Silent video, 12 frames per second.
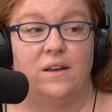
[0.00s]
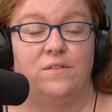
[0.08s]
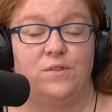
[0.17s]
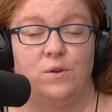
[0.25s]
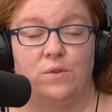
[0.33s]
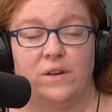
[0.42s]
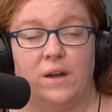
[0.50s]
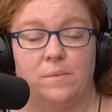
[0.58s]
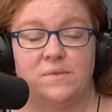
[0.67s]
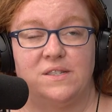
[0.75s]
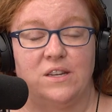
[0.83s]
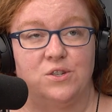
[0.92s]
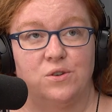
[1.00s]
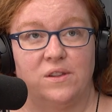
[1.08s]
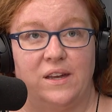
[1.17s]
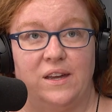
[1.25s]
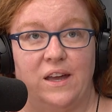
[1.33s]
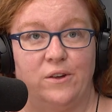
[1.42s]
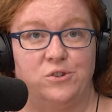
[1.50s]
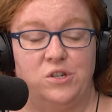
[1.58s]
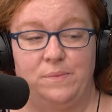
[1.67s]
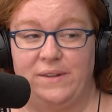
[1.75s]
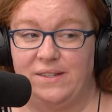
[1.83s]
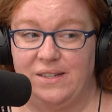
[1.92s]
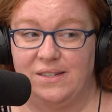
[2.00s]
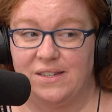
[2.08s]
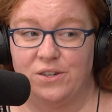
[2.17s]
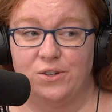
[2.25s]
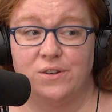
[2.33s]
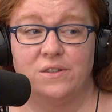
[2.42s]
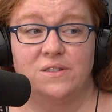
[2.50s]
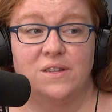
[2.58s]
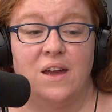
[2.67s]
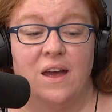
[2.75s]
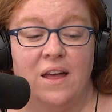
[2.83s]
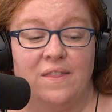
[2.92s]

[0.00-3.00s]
If you look up Centerlink LGBT centers,